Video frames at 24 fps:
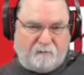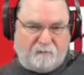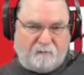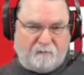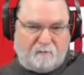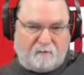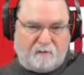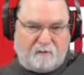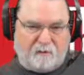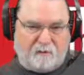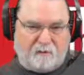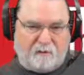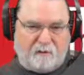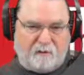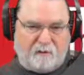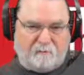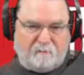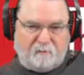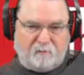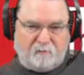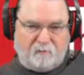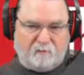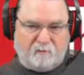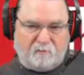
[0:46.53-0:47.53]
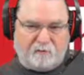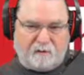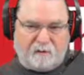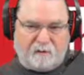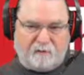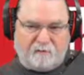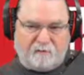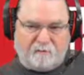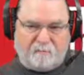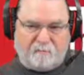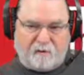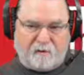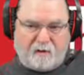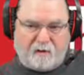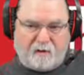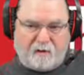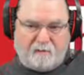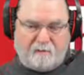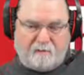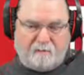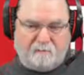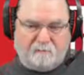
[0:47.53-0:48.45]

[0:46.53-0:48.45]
that I'm using as my